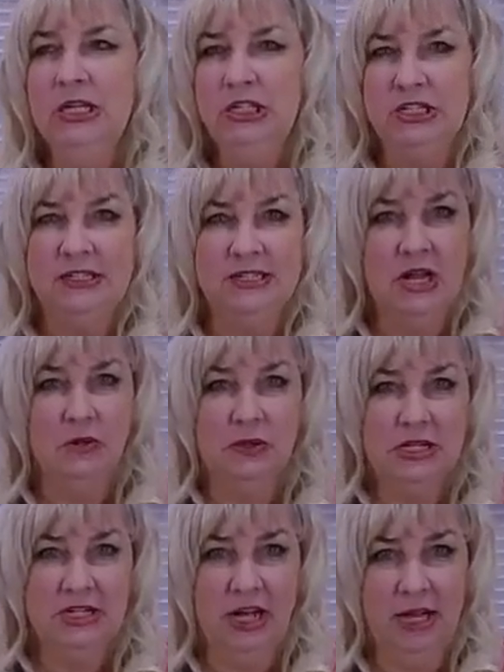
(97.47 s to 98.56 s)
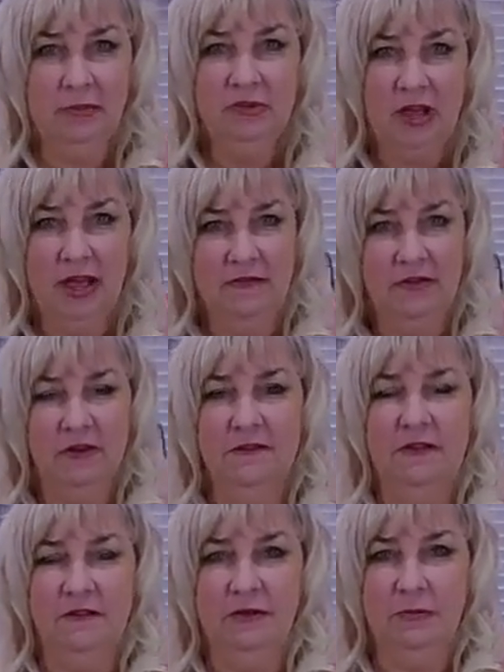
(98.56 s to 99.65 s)
just note the times of your
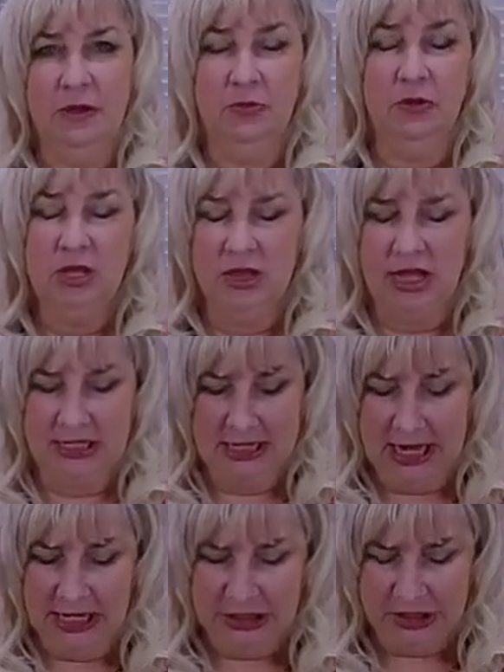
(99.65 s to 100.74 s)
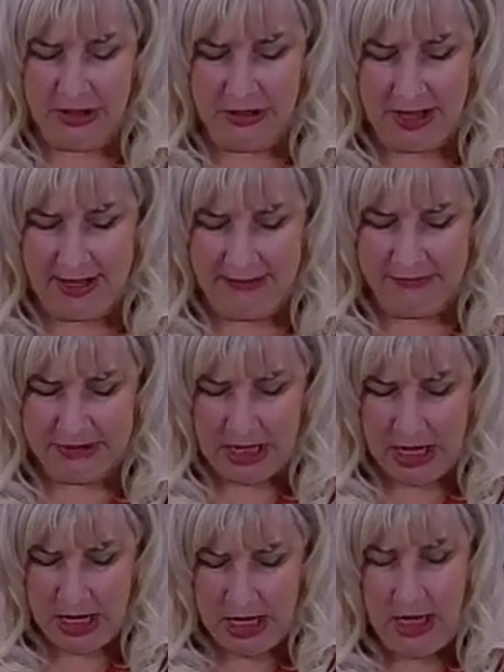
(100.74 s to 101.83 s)
favorite people you like to catch their lives.
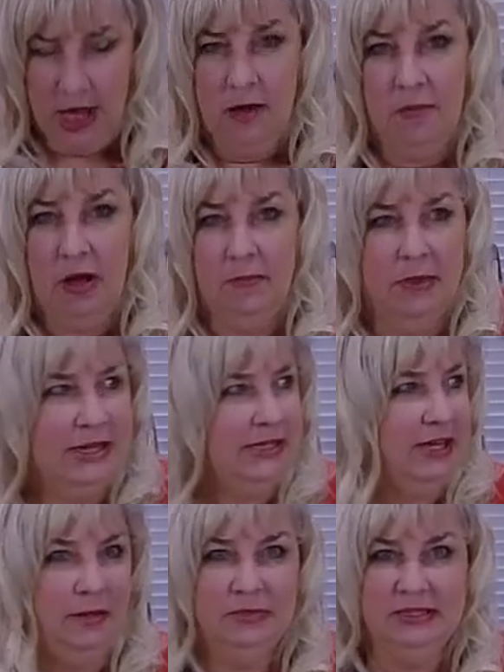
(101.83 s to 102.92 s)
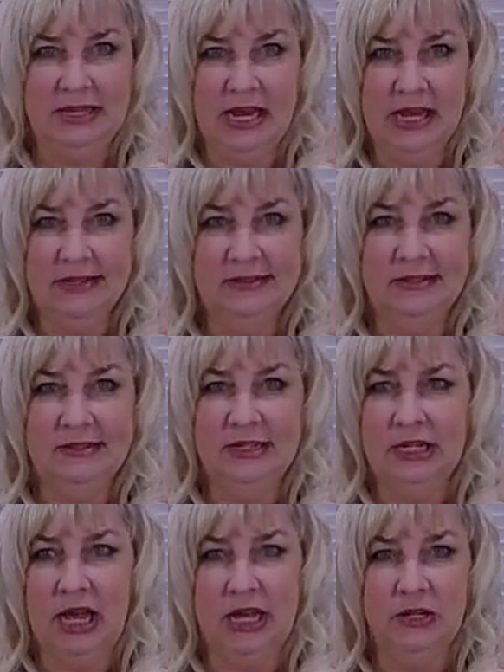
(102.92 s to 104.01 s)
My times stay
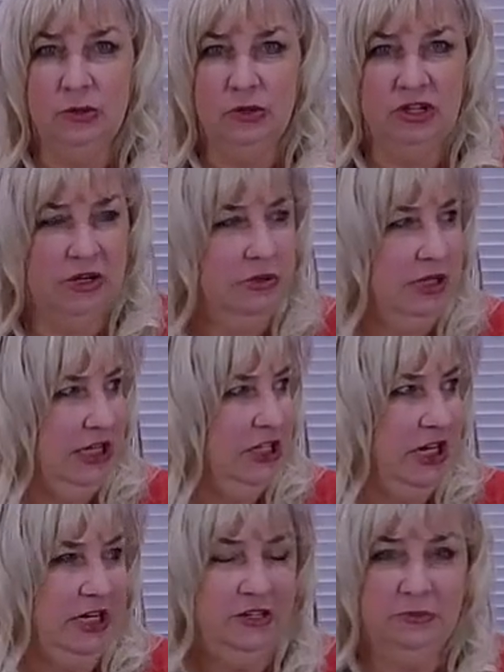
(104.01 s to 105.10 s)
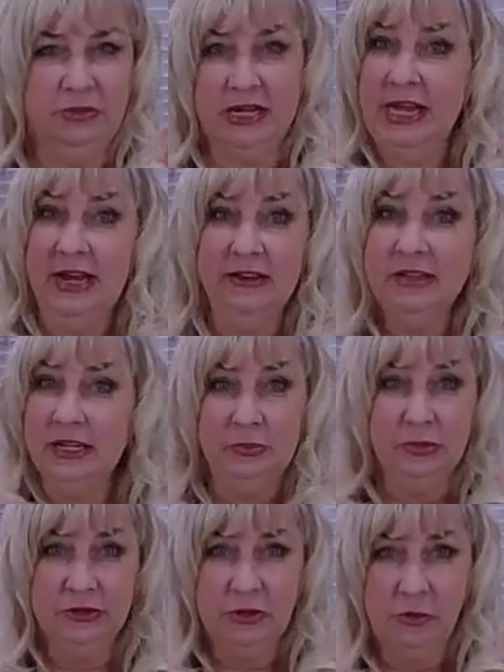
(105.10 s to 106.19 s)
consistent. I don't generally change, but occasionally
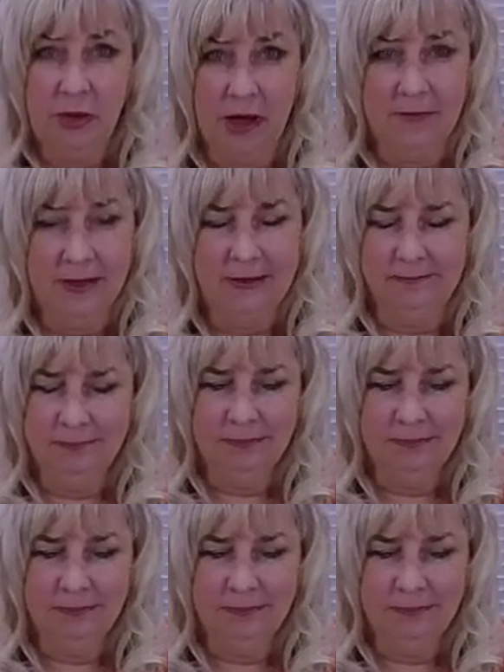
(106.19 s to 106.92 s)
we'll do a pop-up.